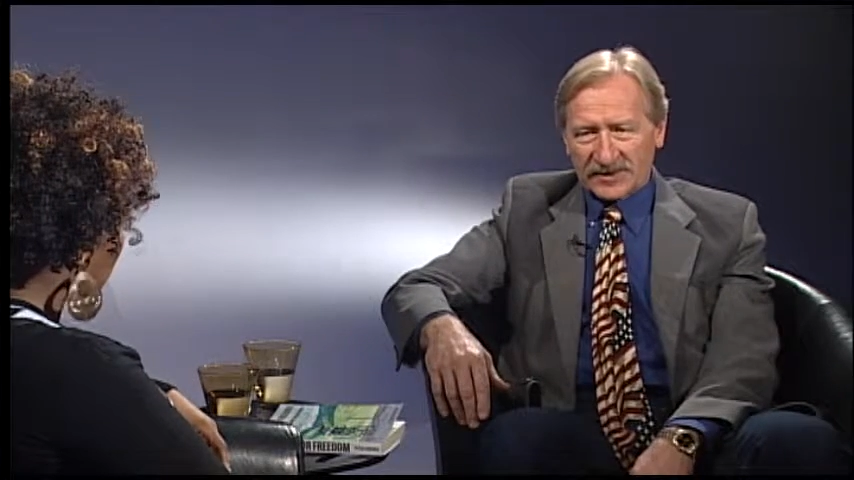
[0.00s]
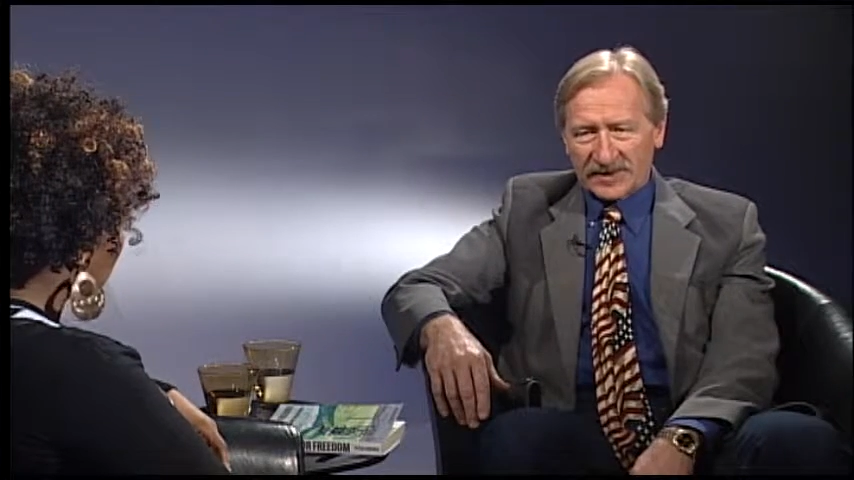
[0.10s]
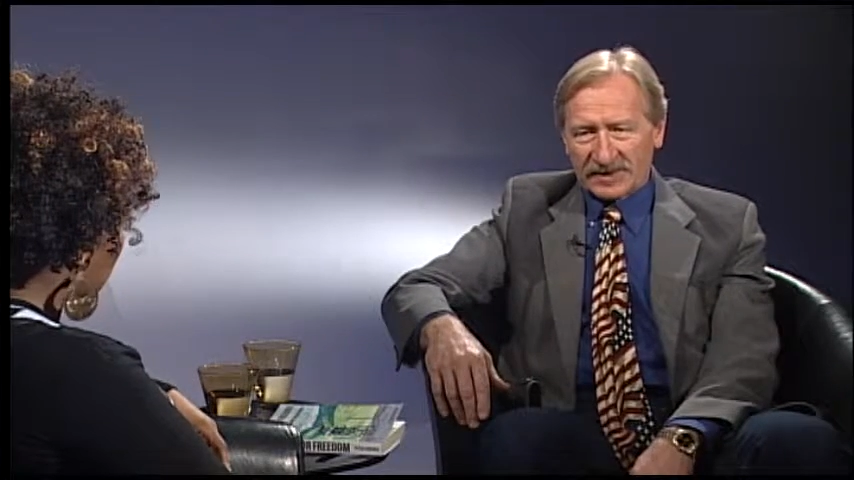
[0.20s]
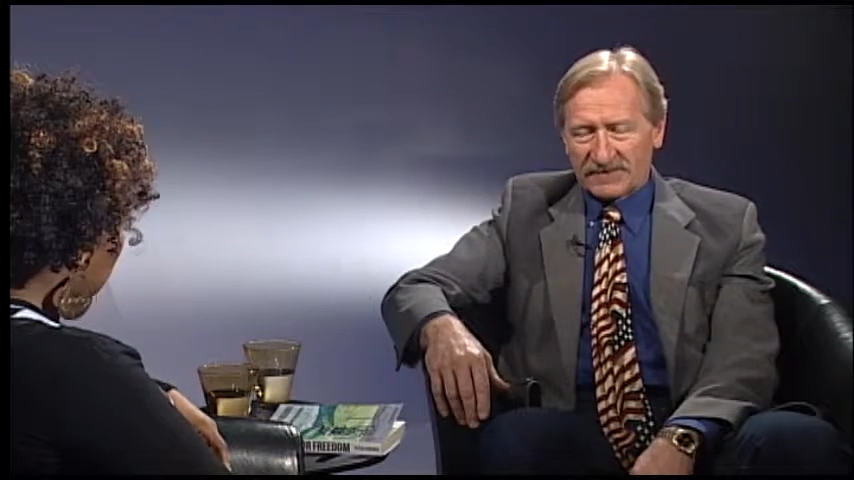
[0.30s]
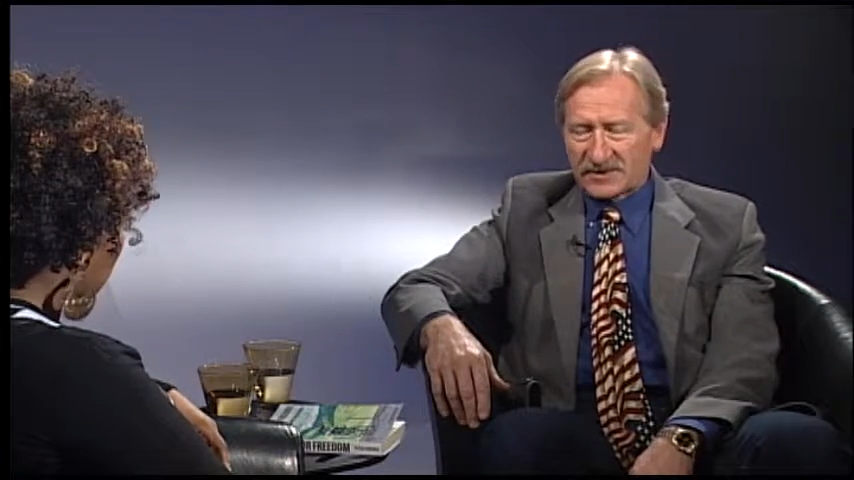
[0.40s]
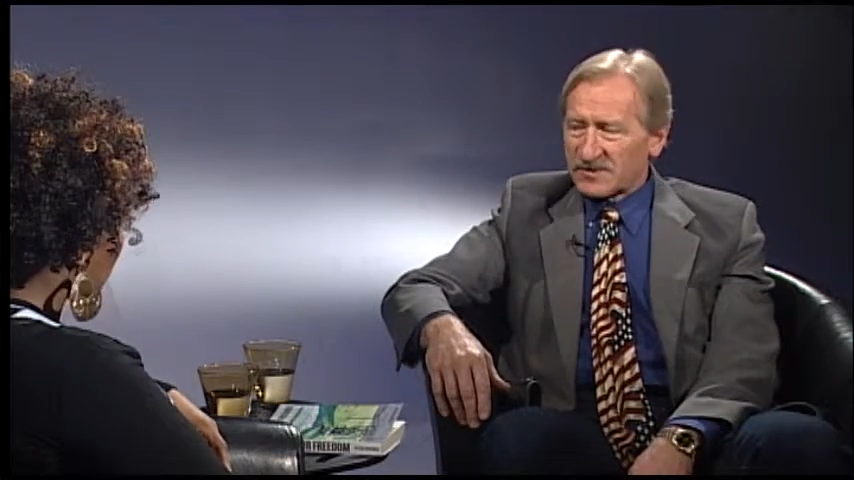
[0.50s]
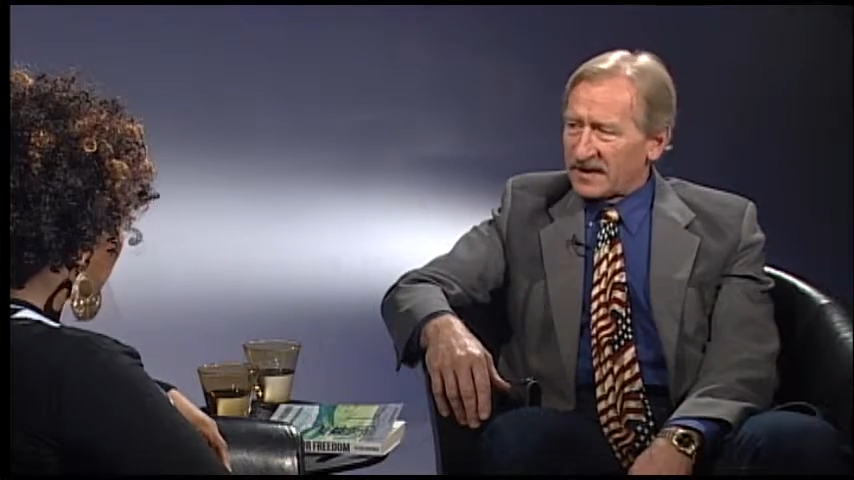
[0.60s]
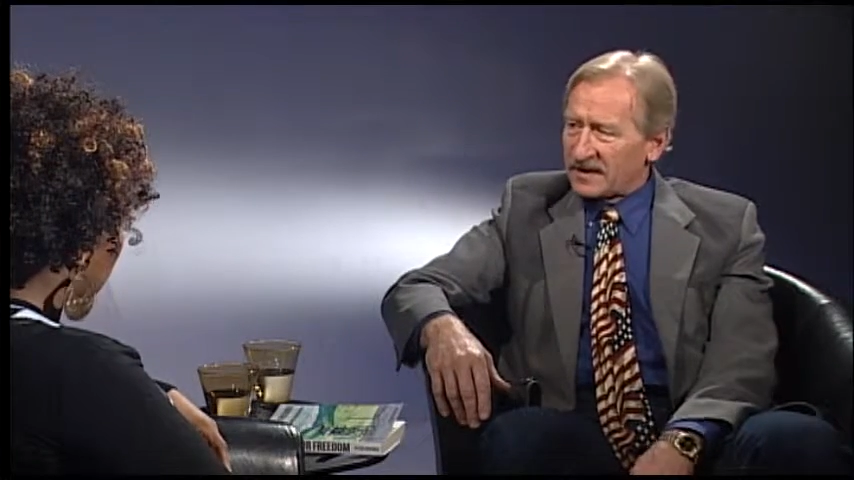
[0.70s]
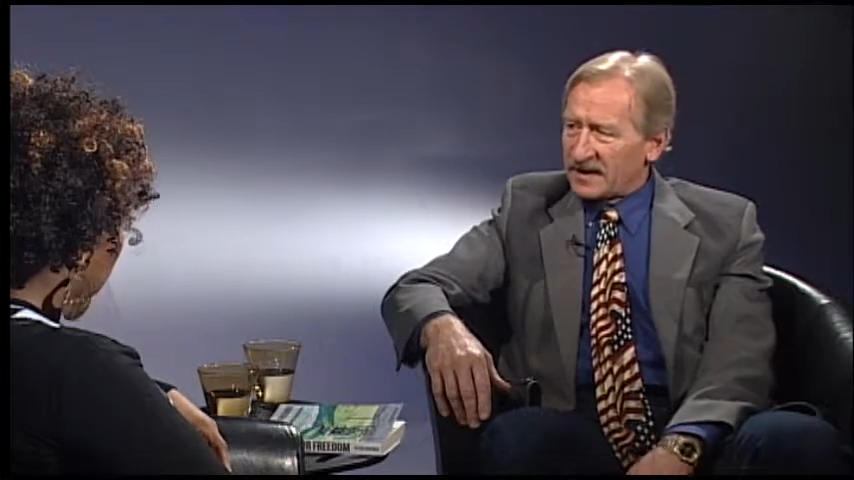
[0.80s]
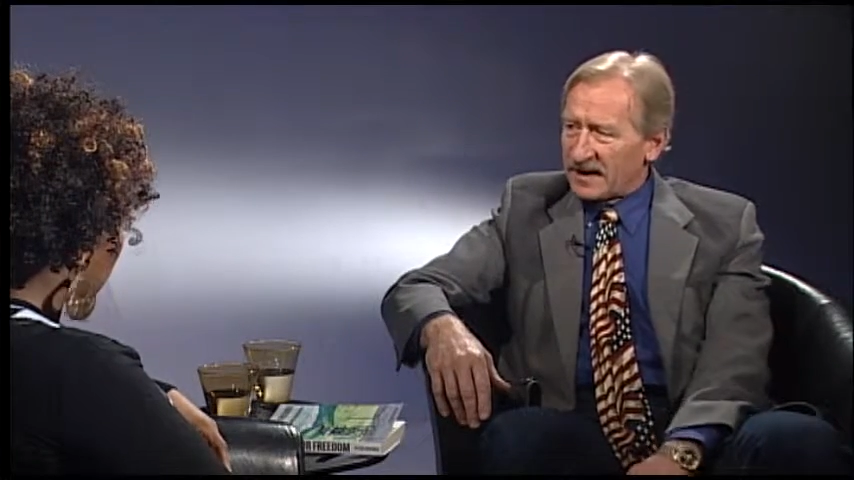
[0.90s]
And there was
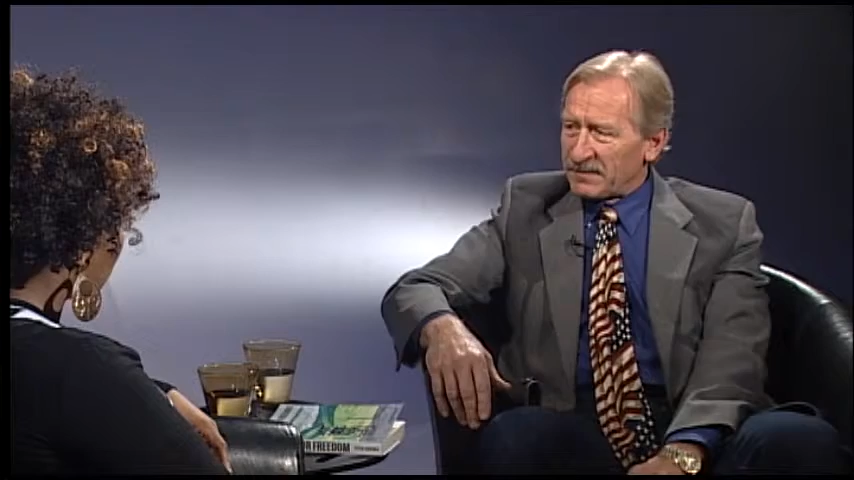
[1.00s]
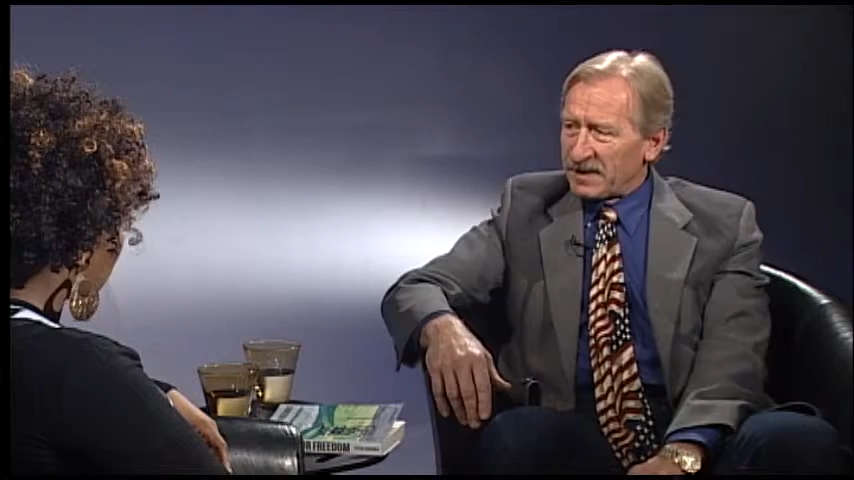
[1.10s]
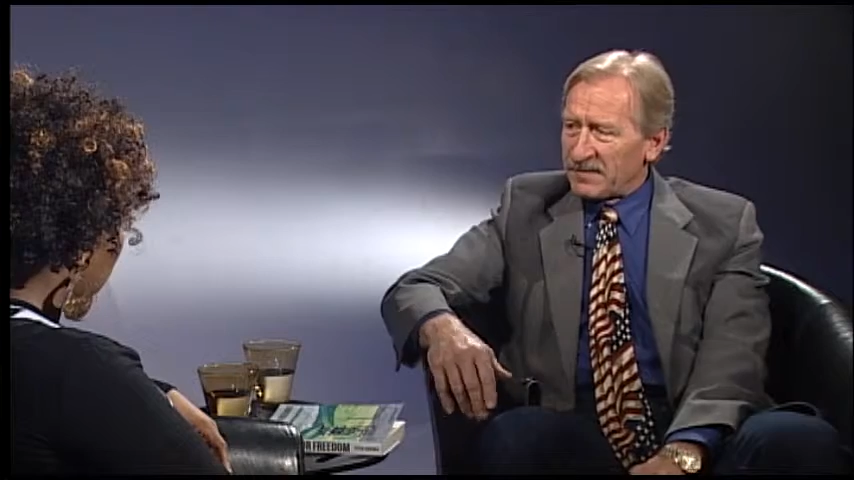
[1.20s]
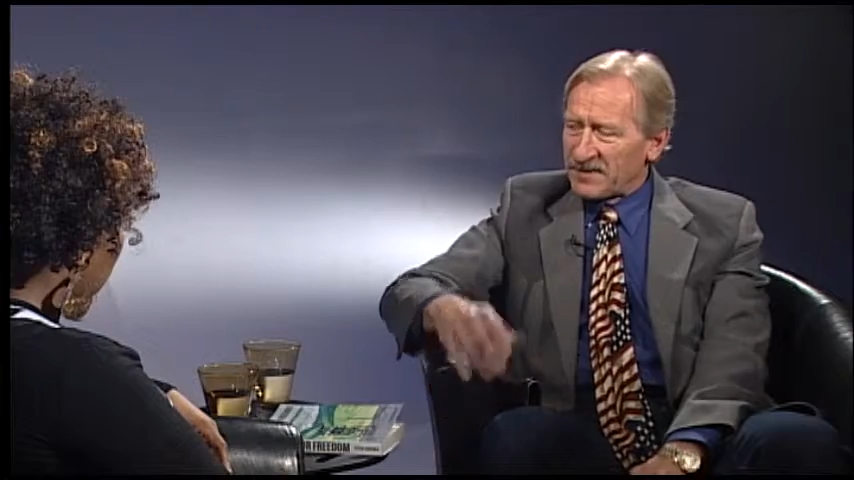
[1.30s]
one time I'm